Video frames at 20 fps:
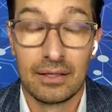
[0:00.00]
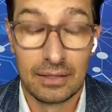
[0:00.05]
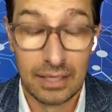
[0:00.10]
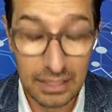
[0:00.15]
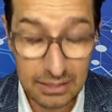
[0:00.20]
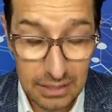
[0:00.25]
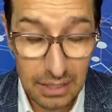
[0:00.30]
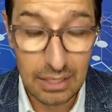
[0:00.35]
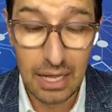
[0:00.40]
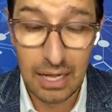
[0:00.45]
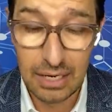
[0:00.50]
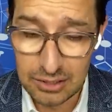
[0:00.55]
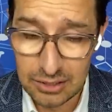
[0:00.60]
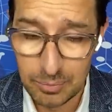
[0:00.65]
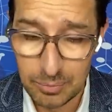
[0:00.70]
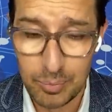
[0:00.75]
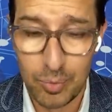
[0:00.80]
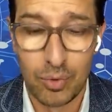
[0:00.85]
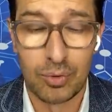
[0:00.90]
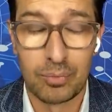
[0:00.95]
There's a lot of
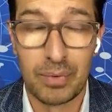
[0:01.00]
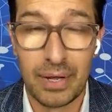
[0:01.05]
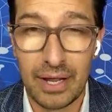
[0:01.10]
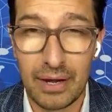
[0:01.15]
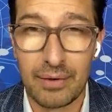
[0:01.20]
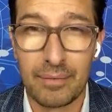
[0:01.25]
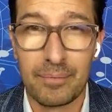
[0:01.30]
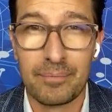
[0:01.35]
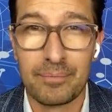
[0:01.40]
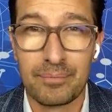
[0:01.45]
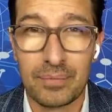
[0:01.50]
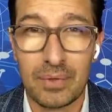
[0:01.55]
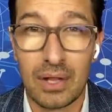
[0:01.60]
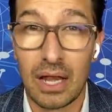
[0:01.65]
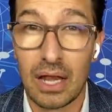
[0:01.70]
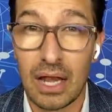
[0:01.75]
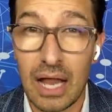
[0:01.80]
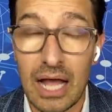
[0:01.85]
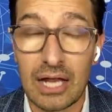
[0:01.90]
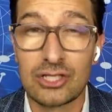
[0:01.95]
support, Mayor.
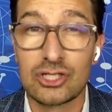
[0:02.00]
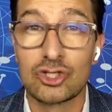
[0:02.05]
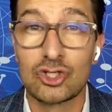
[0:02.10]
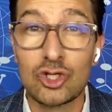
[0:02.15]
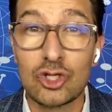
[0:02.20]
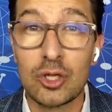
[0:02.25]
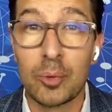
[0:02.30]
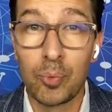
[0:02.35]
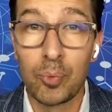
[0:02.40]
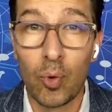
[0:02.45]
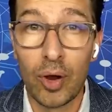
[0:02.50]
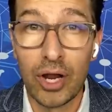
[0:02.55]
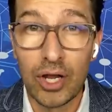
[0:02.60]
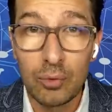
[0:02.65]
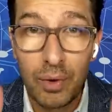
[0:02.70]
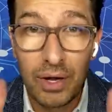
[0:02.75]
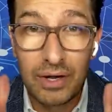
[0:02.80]
A lot. To the point